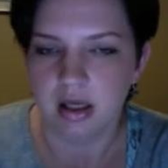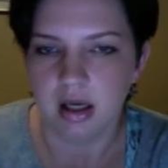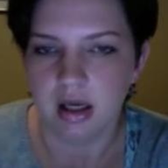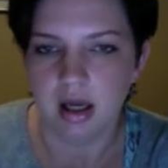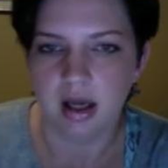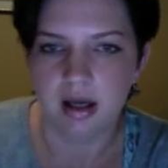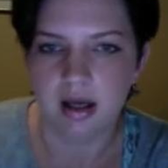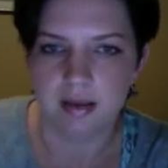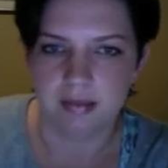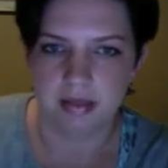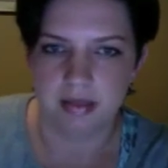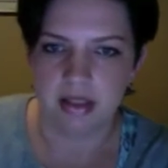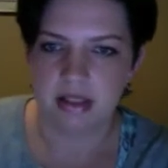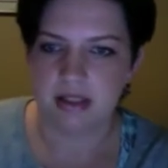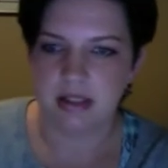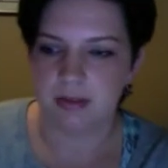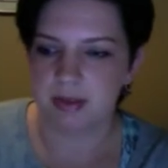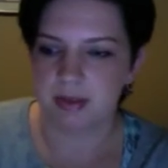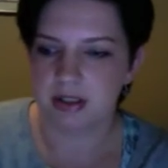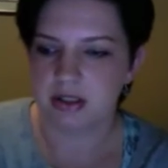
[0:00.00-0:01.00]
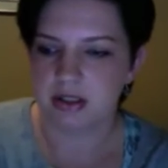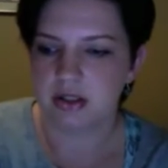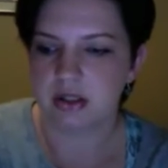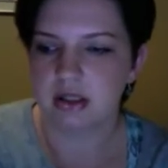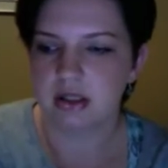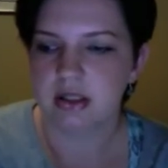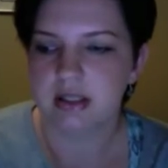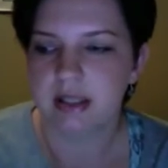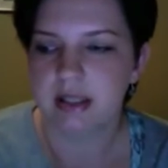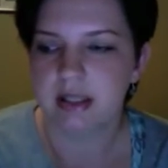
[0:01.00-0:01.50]
So be sure and
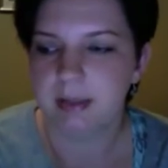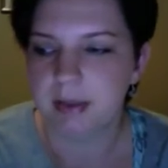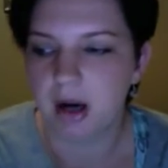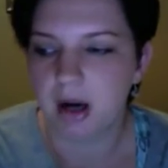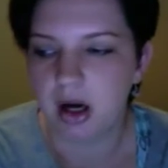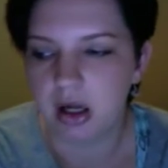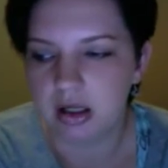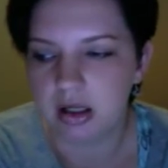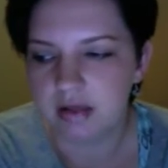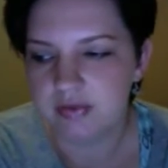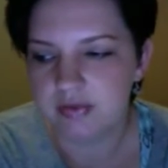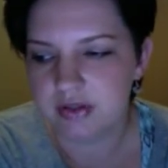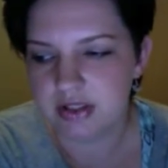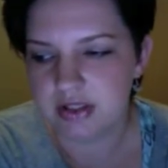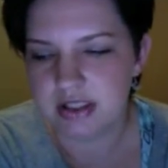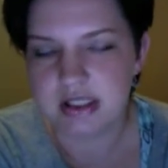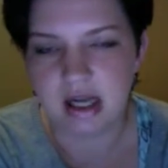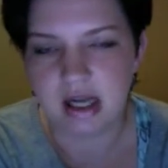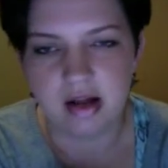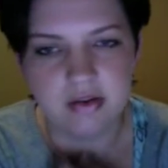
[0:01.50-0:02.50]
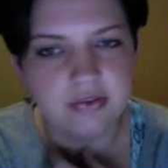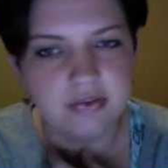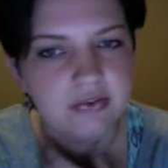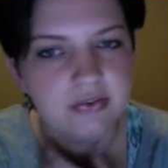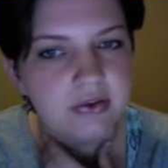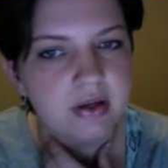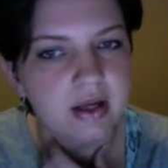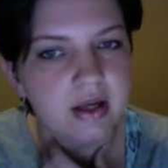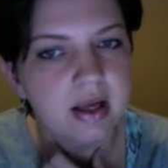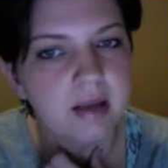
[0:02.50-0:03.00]
clean up all of your stuff
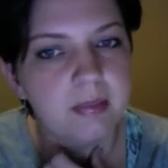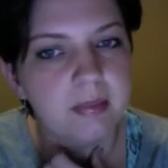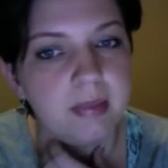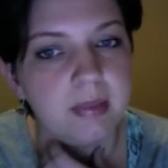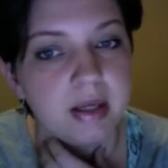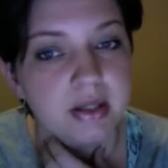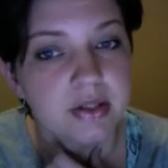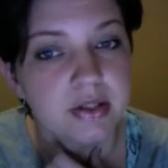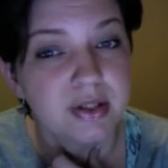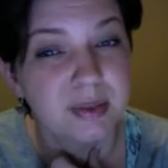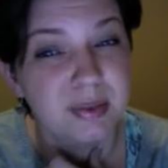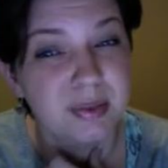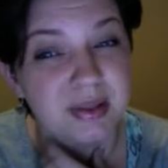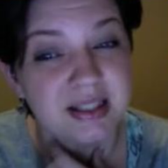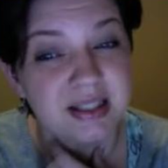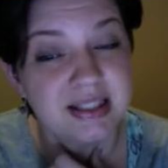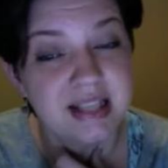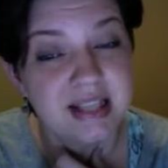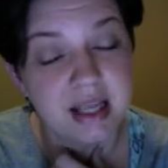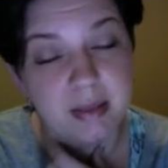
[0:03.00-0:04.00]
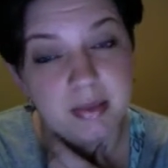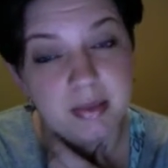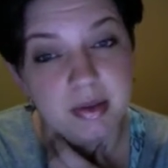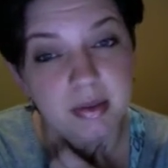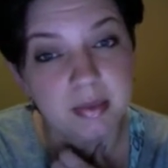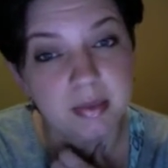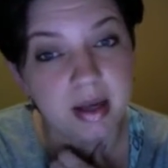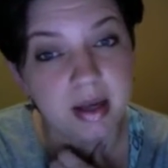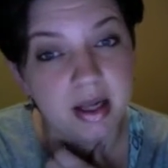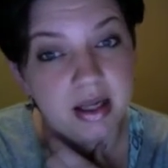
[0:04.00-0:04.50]
and make sure you put the table
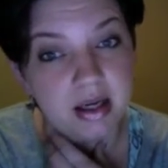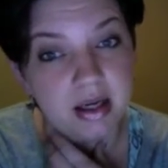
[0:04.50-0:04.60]
away